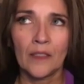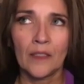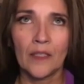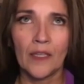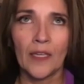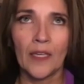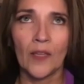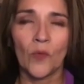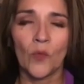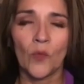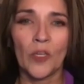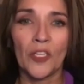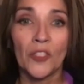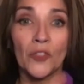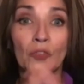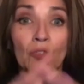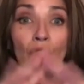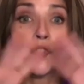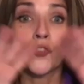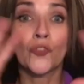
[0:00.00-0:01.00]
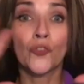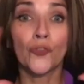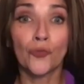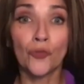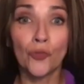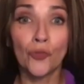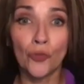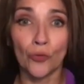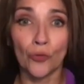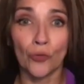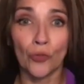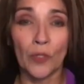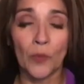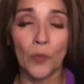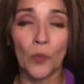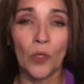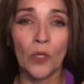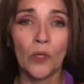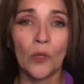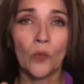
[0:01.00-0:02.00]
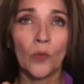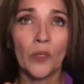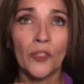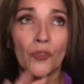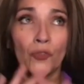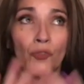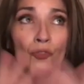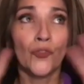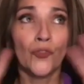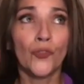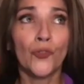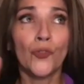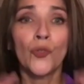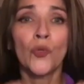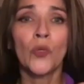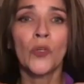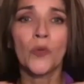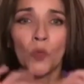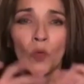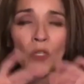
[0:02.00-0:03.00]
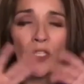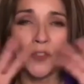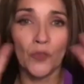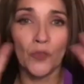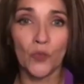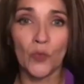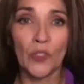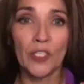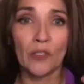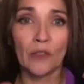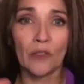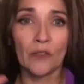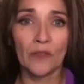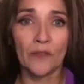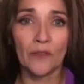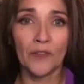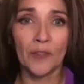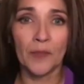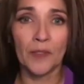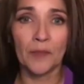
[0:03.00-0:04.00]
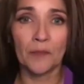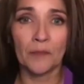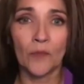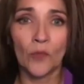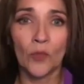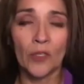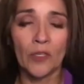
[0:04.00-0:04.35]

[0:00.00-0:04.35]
at what is true, what is true, and what is real from a more